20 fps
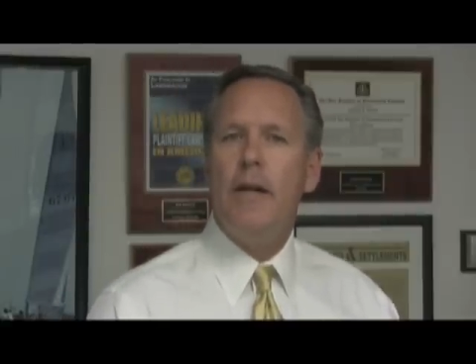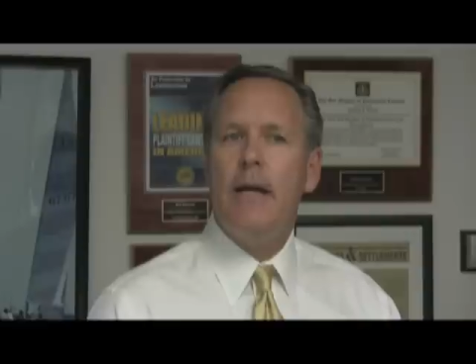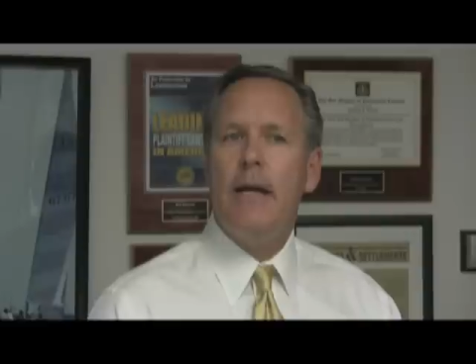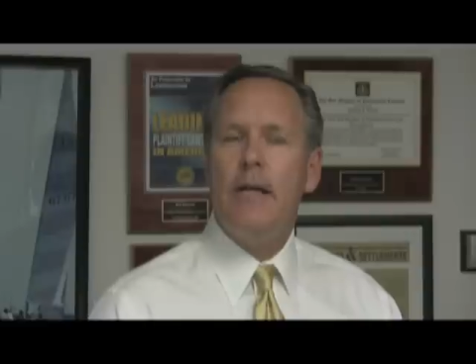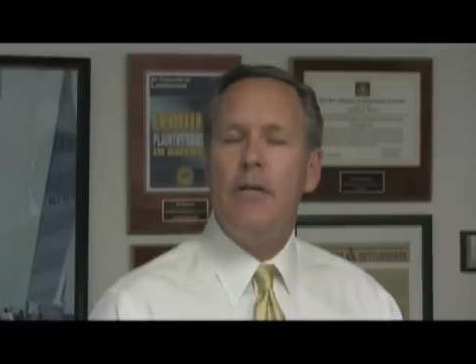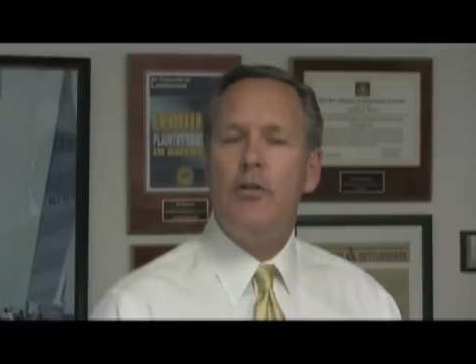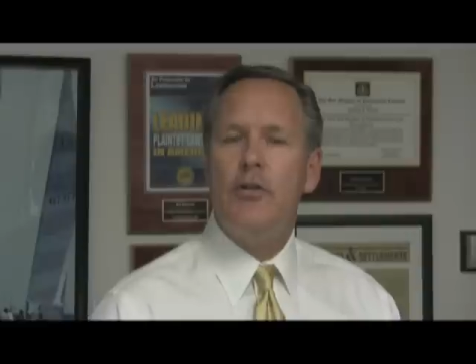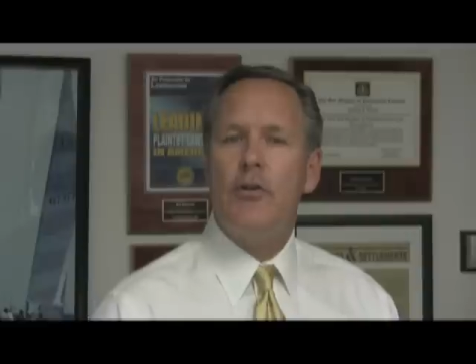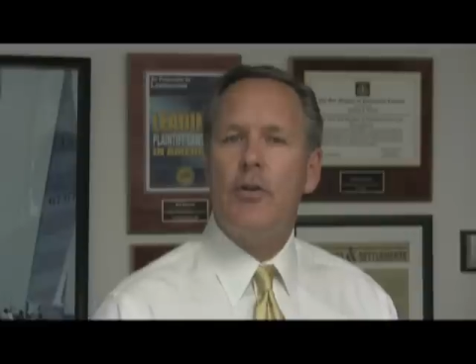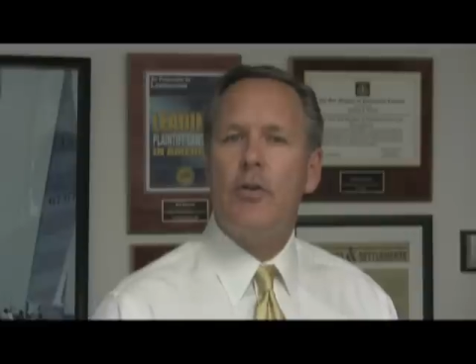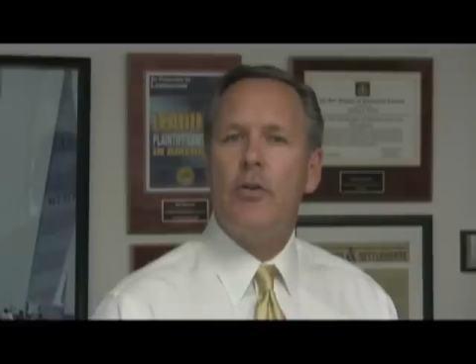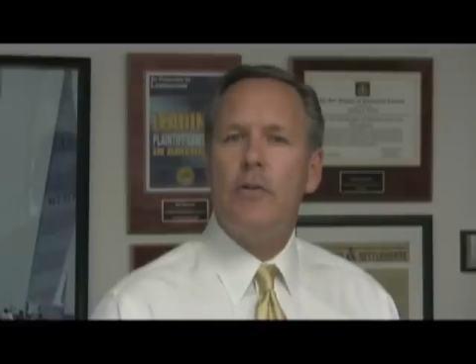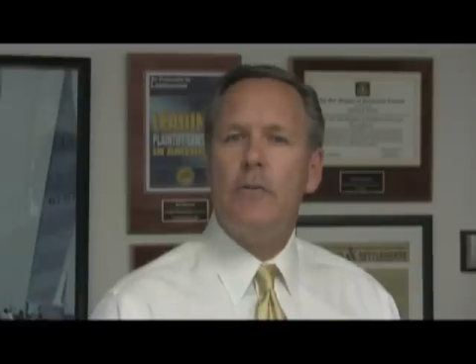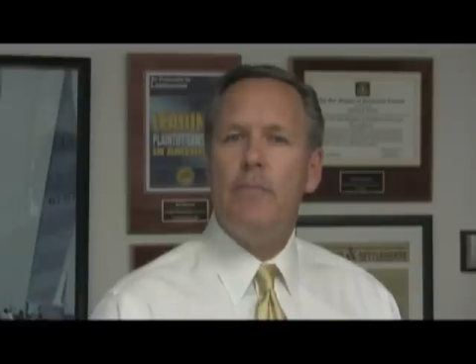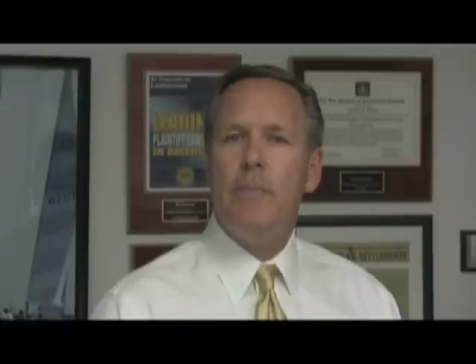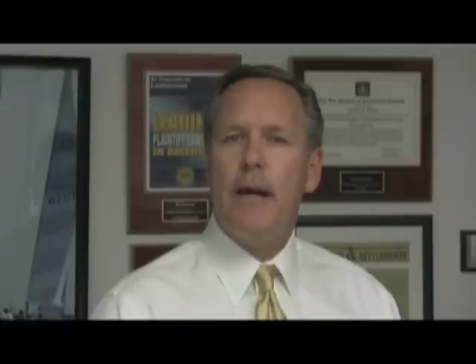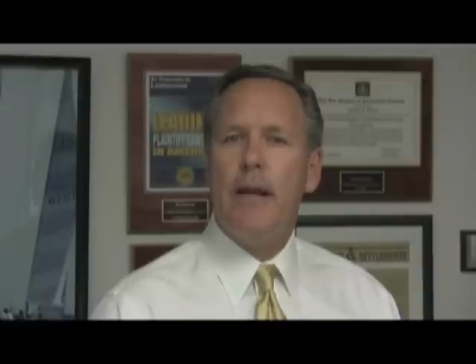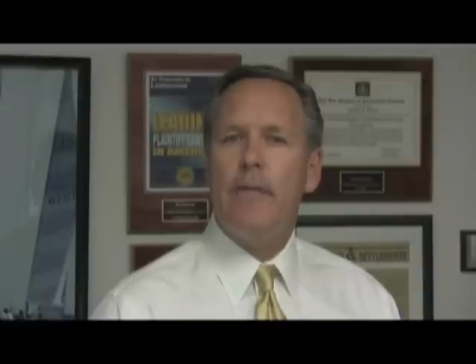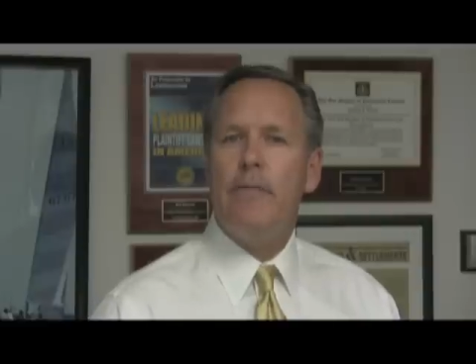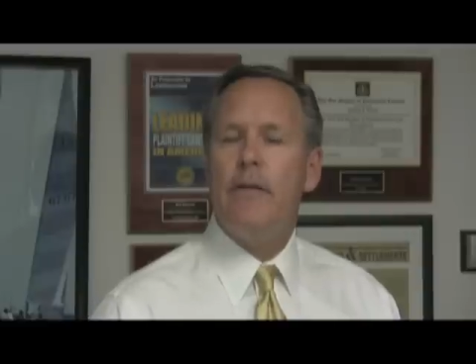insurance
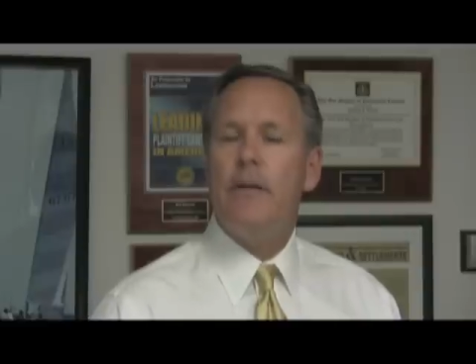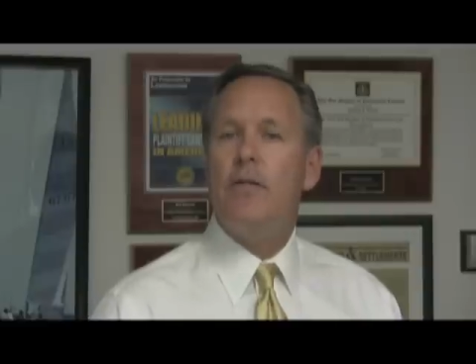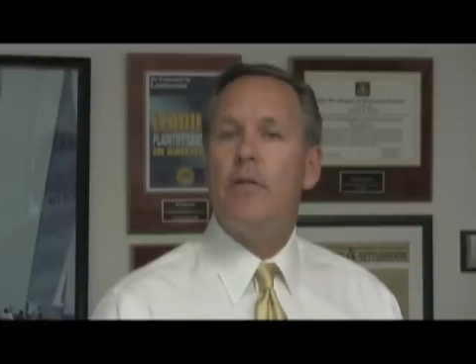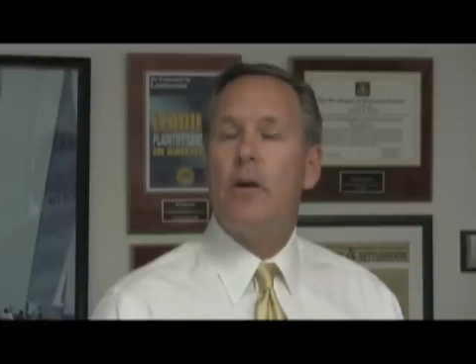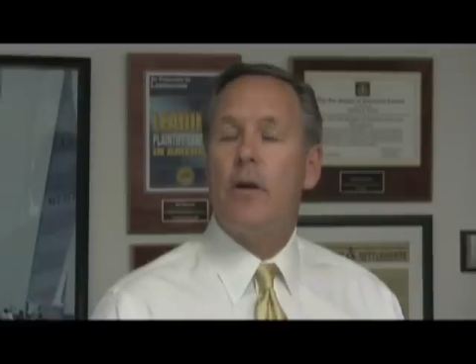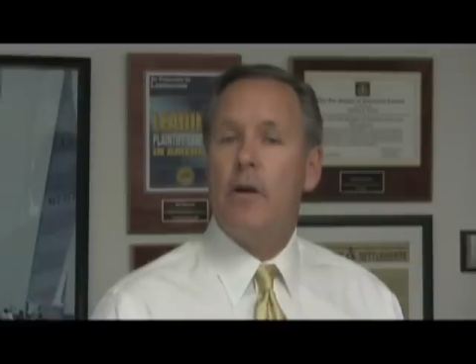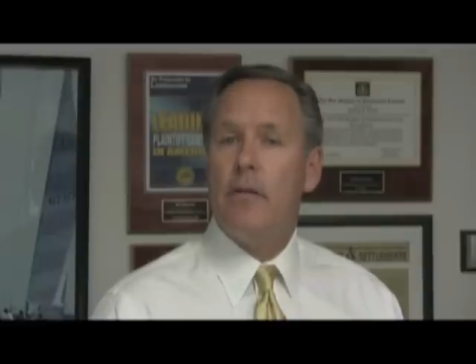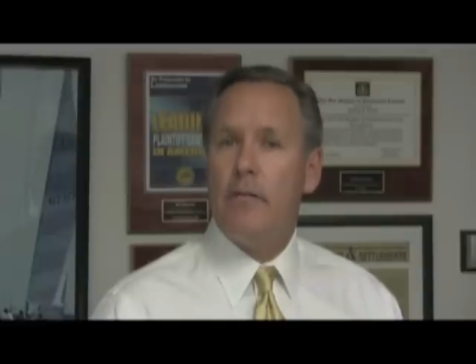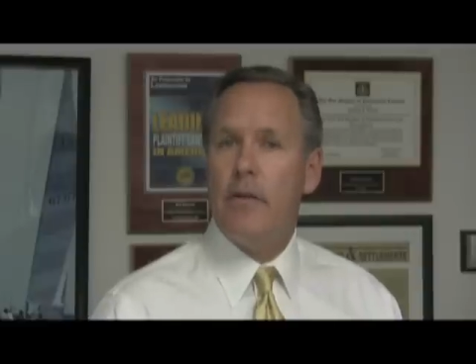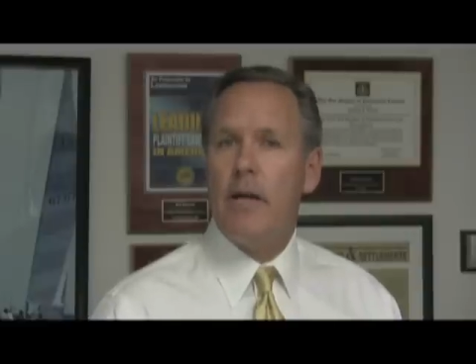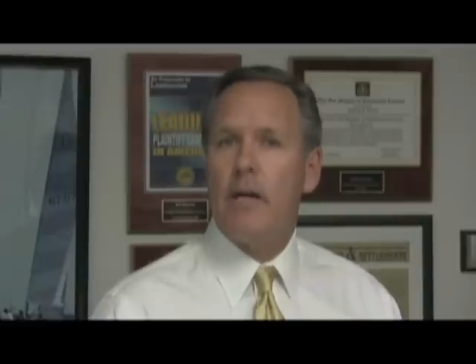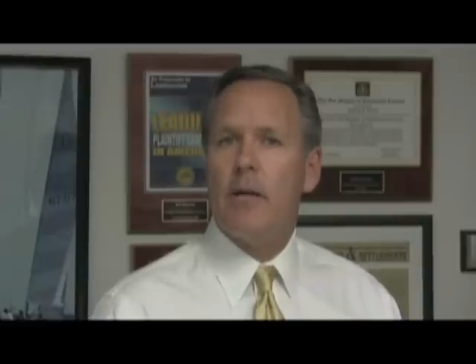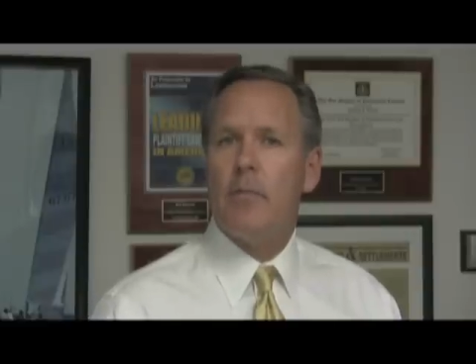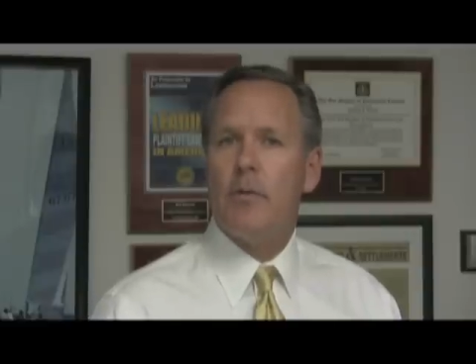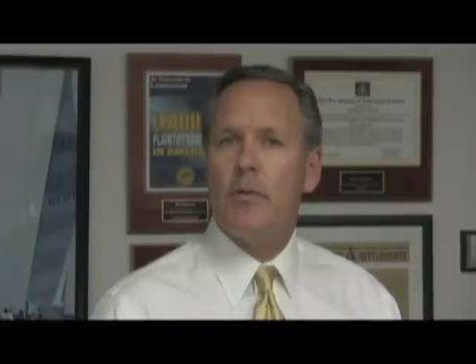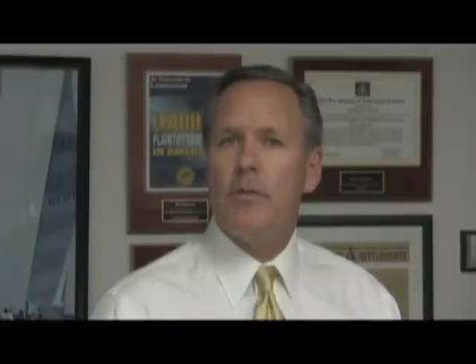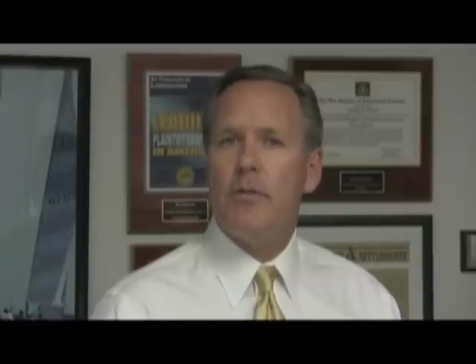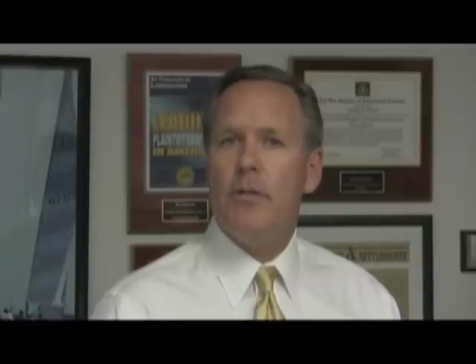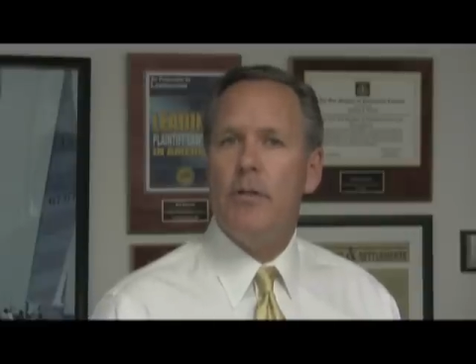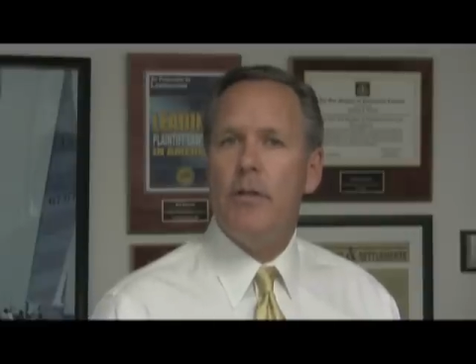benefits are
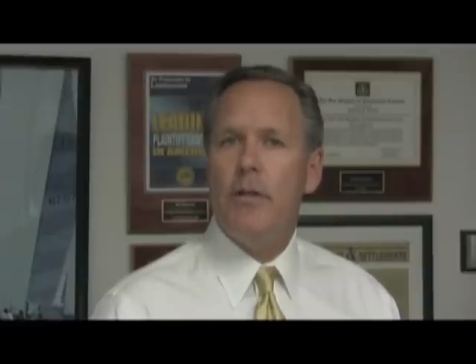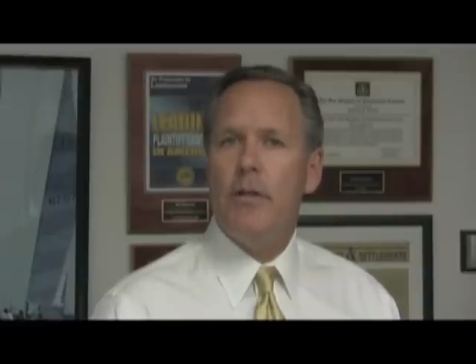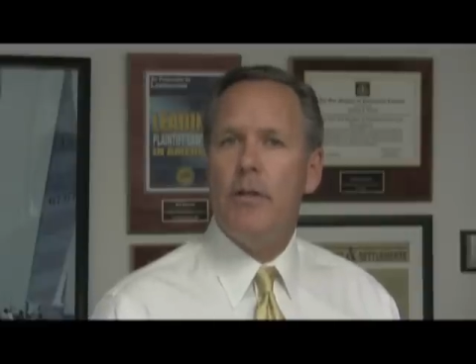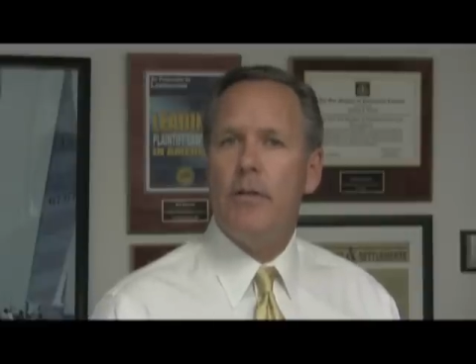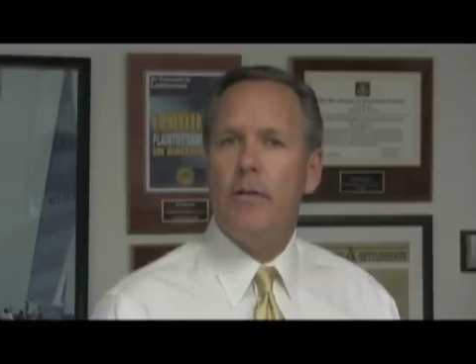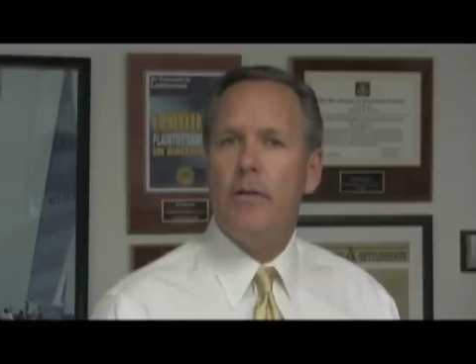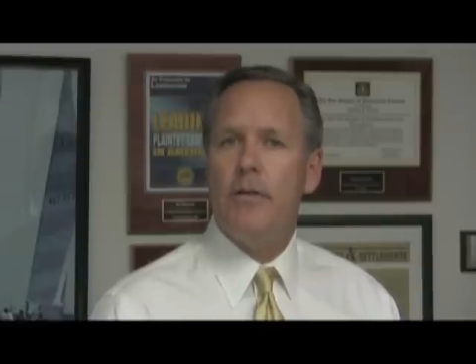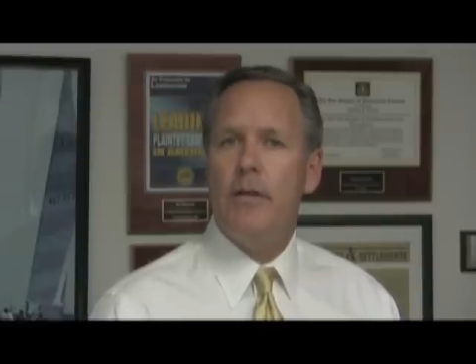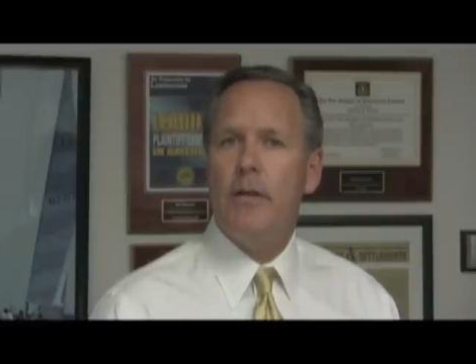available to you.